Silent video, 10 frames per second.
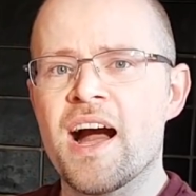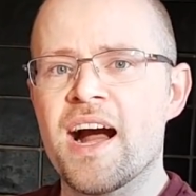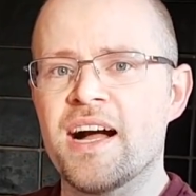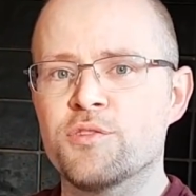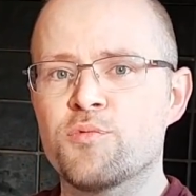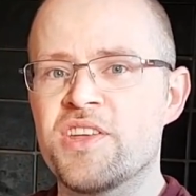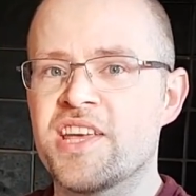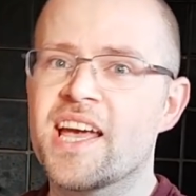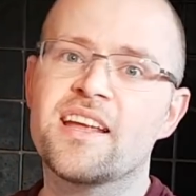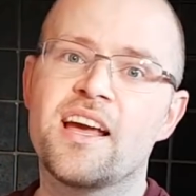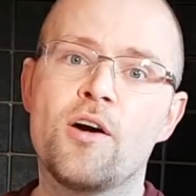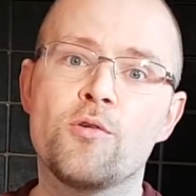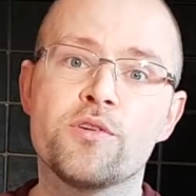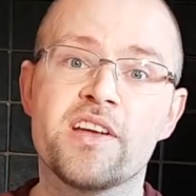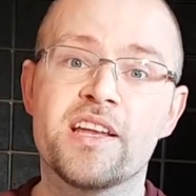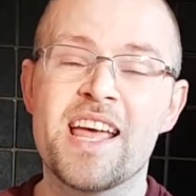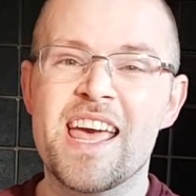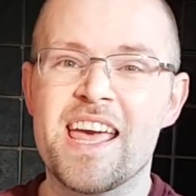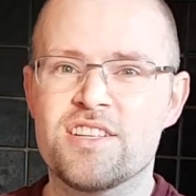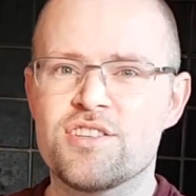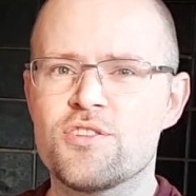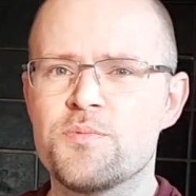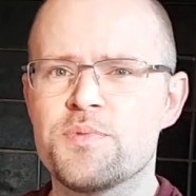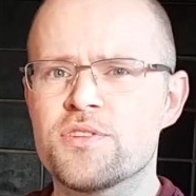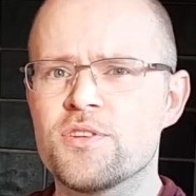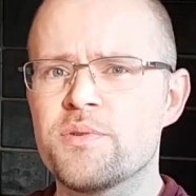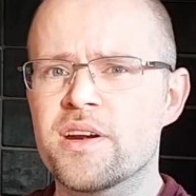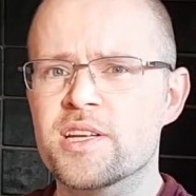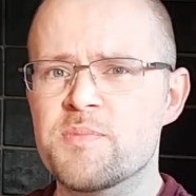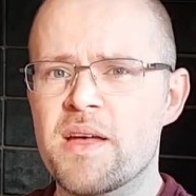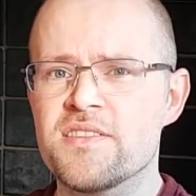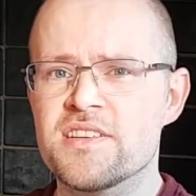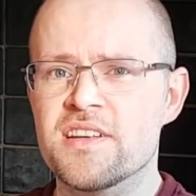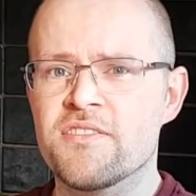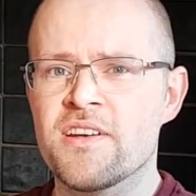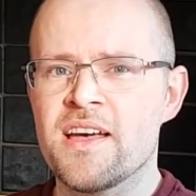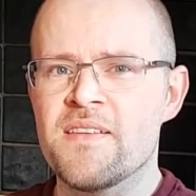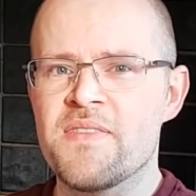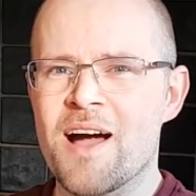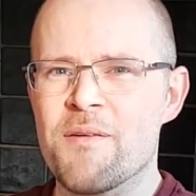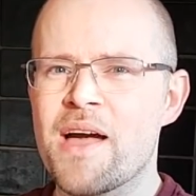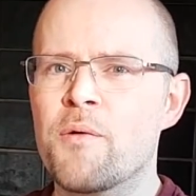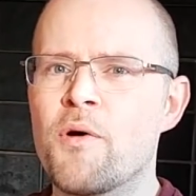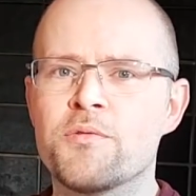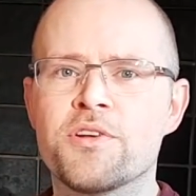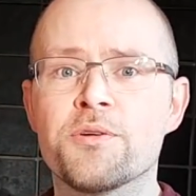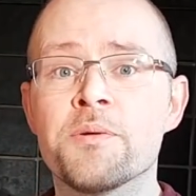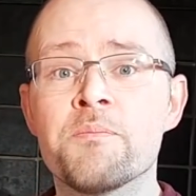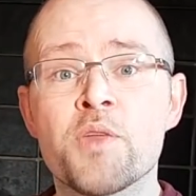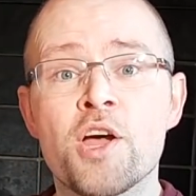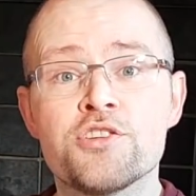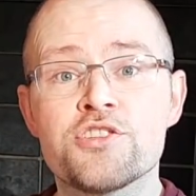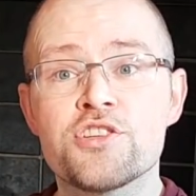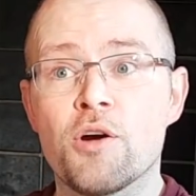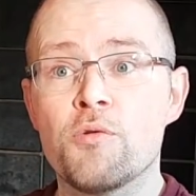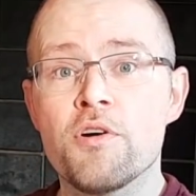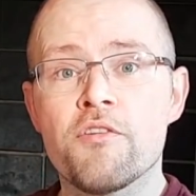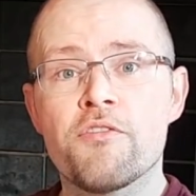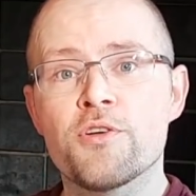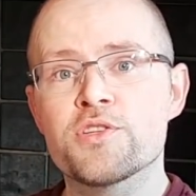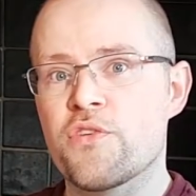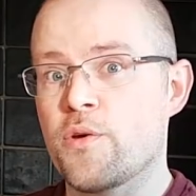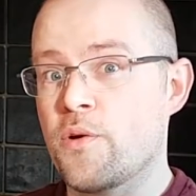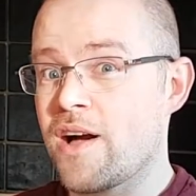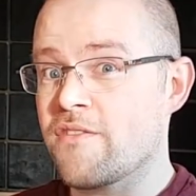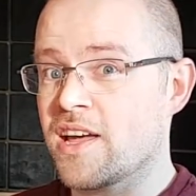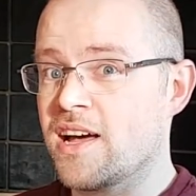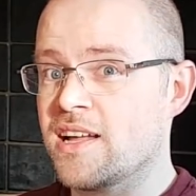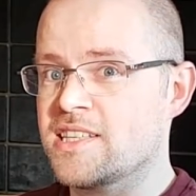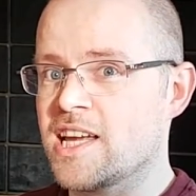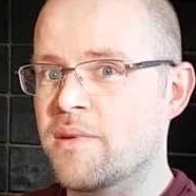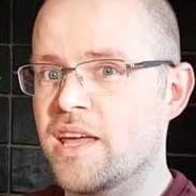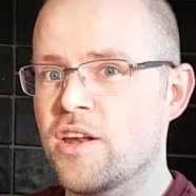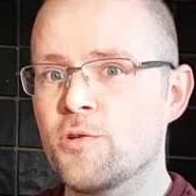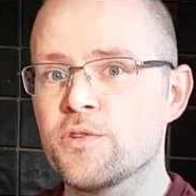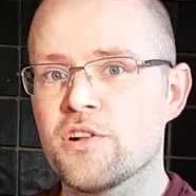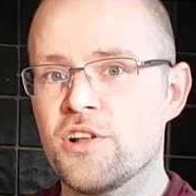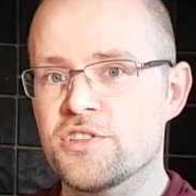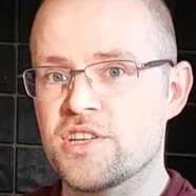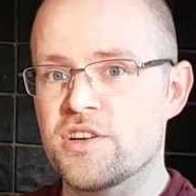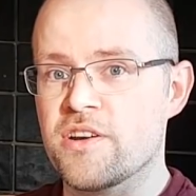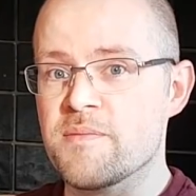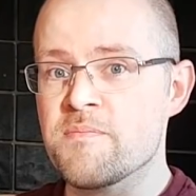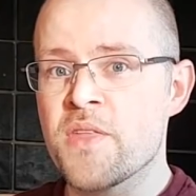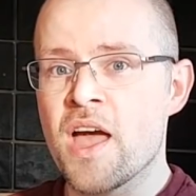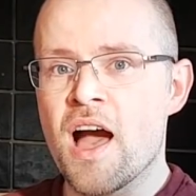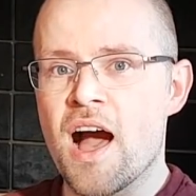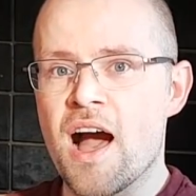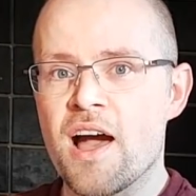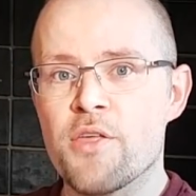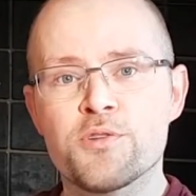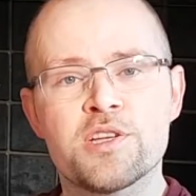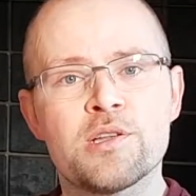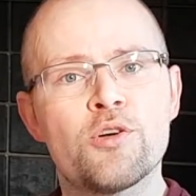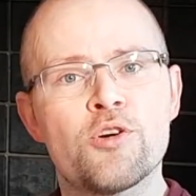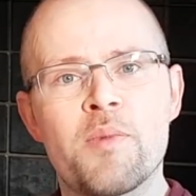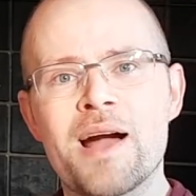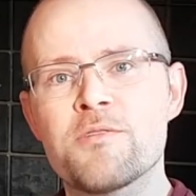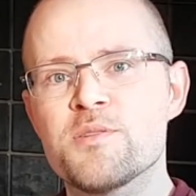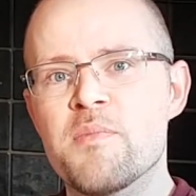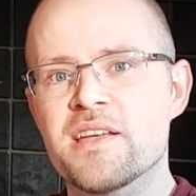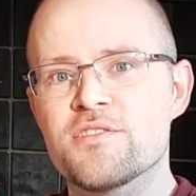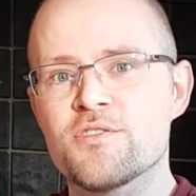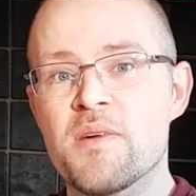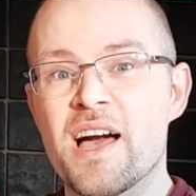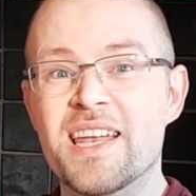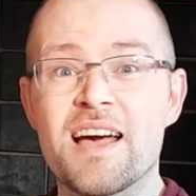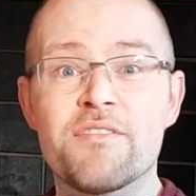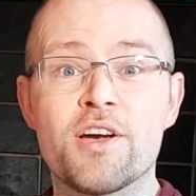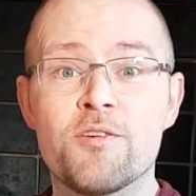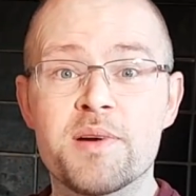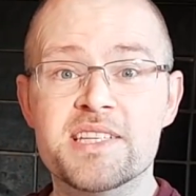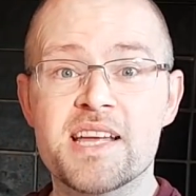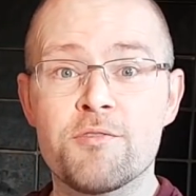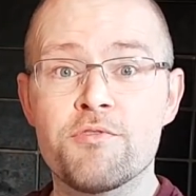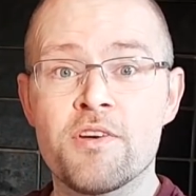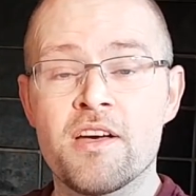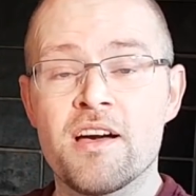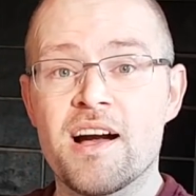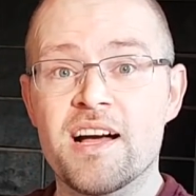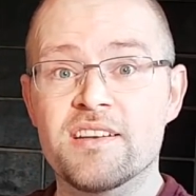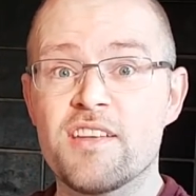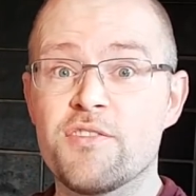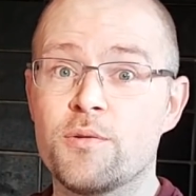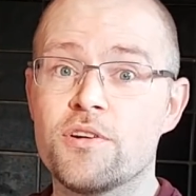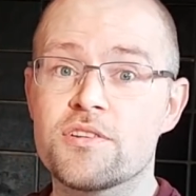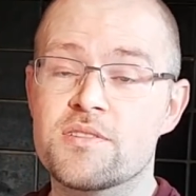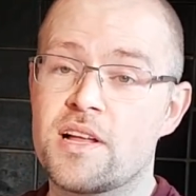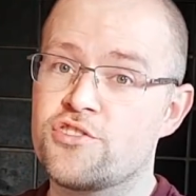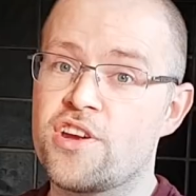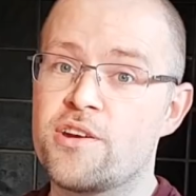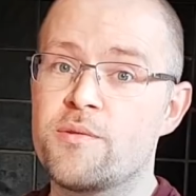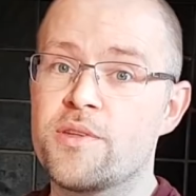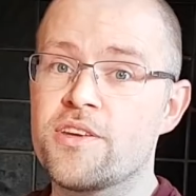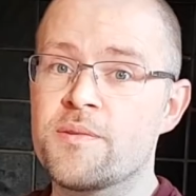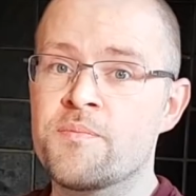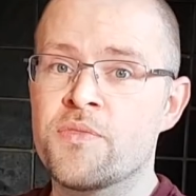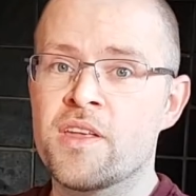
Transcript: And when you can get hold of it, it's super expensive. Now that won't do. So for those of you who are having a hard time getting hold of clotted cream, I thought I'd look up how to make some and have a go myself. And if it works, I'll share it with you.